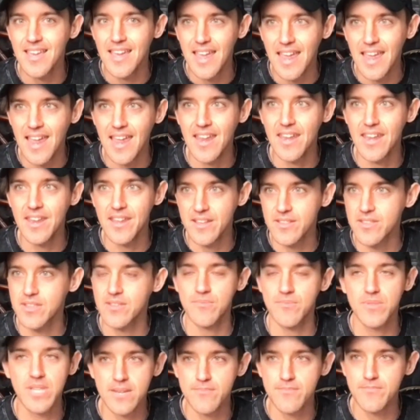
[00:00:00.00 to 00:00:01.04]

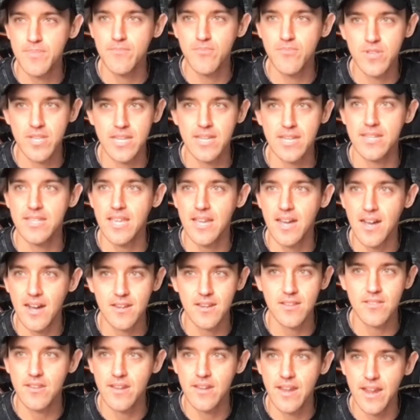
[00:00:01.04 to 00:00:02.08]
And some people say it's
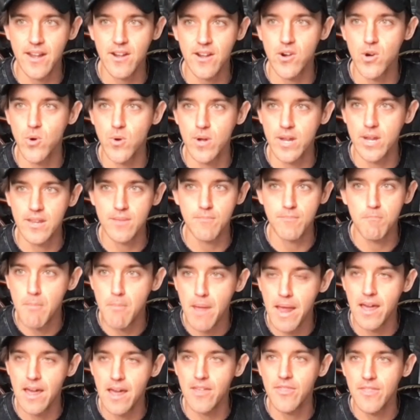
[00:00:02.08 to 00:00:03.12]
harder than heroin and
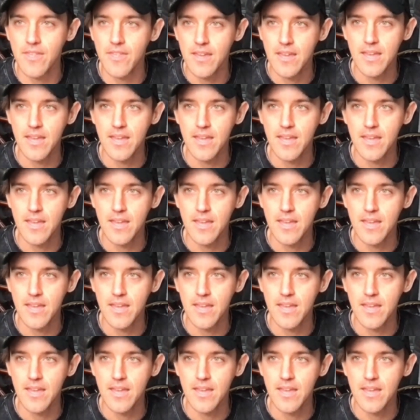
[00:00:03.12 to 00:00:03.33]
meth.